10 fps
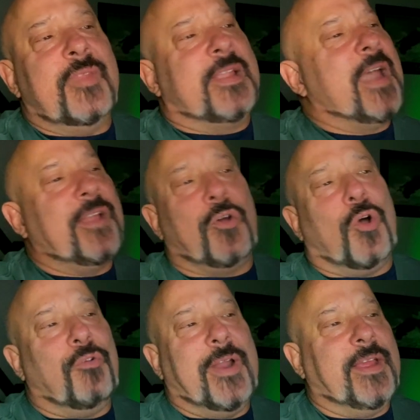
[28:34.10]
of
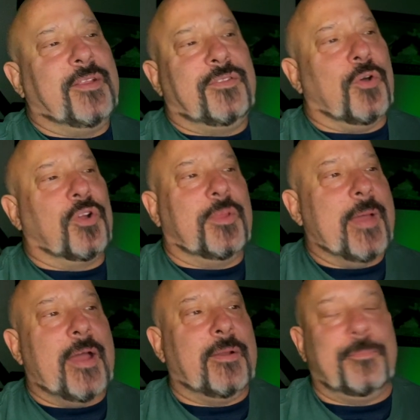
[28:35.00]
already talked
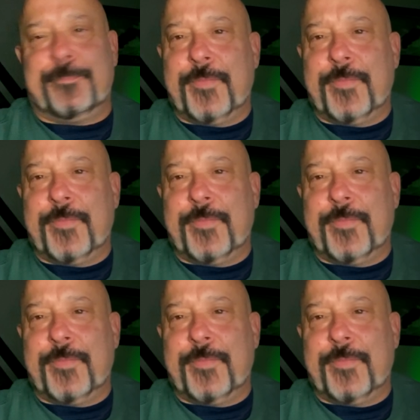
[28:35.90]
about,